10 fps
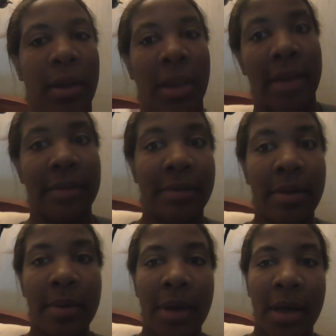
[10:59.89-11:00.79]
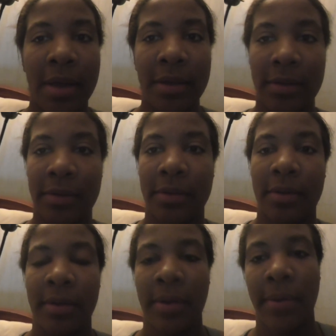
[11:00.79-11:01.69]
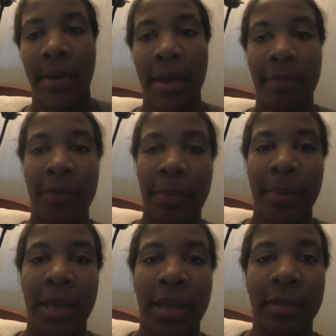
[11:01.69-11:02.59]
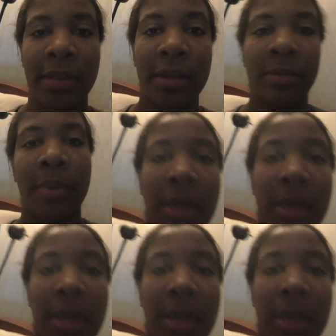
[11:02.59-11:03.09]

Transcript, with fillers: let us know, guys. MVPs. That's